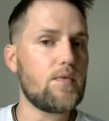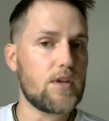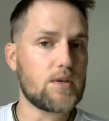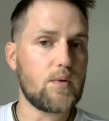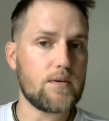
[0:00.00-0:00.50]

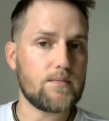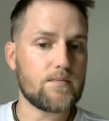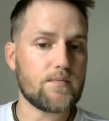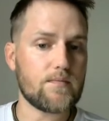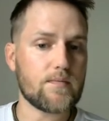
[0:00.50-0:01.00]
this one
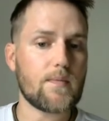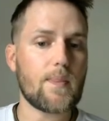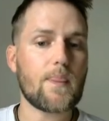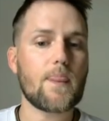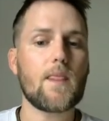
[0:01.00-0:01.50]

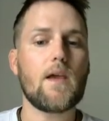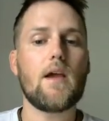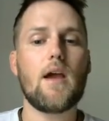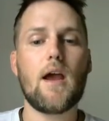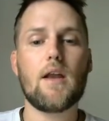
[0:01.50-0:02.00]

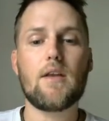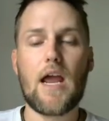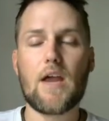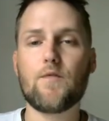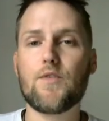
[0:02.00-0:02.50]
and
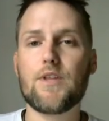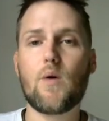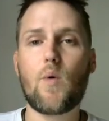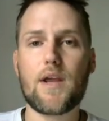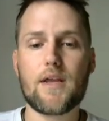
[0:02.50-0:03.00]
aim for the
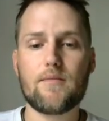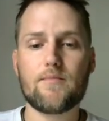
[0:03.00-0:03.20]
awaken.